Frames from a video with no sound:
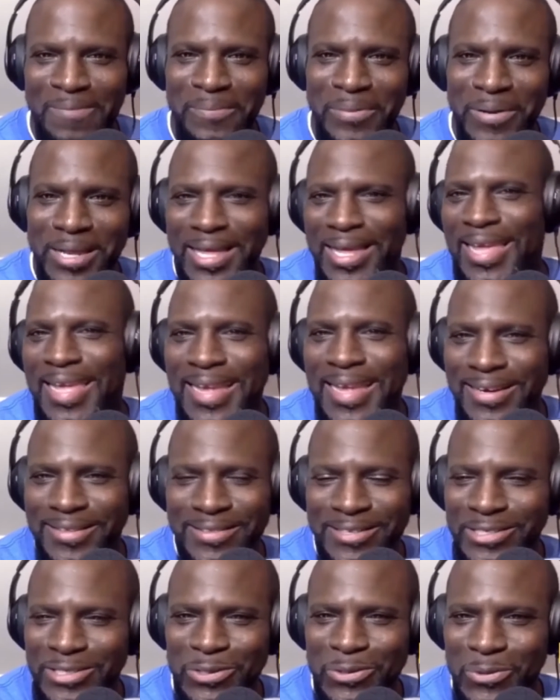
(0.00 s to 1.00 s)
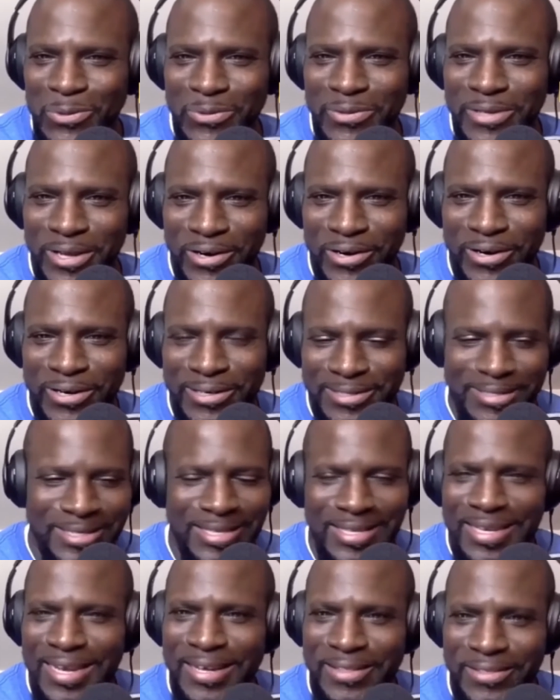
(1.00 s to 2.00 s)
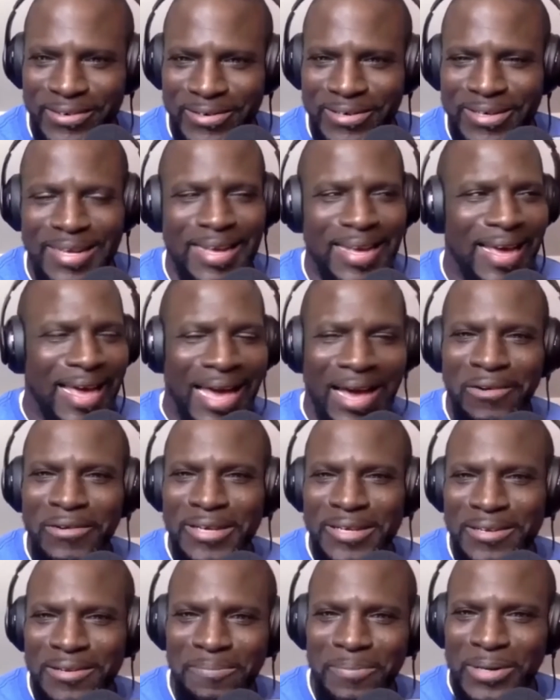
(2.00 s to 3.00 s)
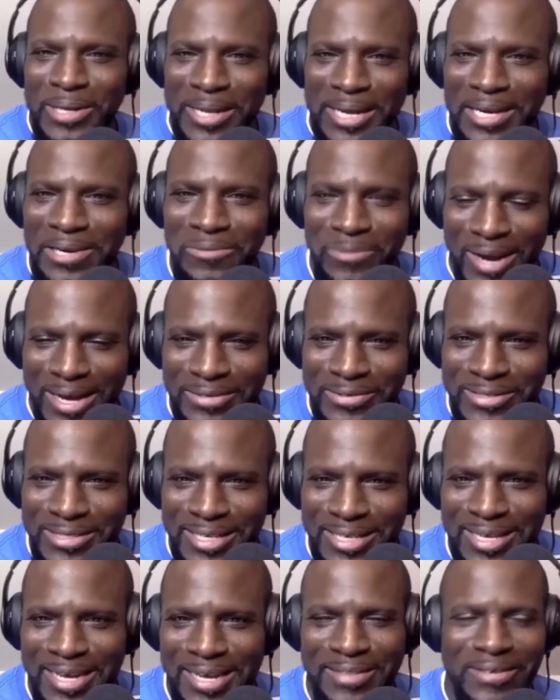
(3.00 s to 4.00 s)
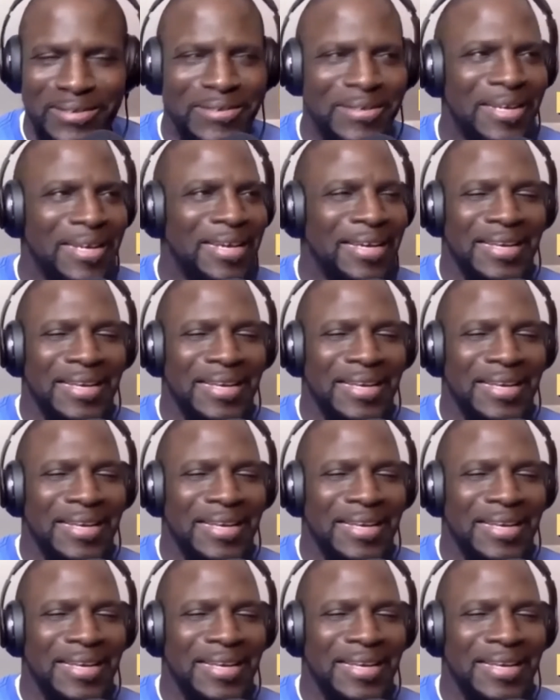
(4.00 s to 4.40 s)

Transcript: playing on the schoolyard together, out in the playgrounds together,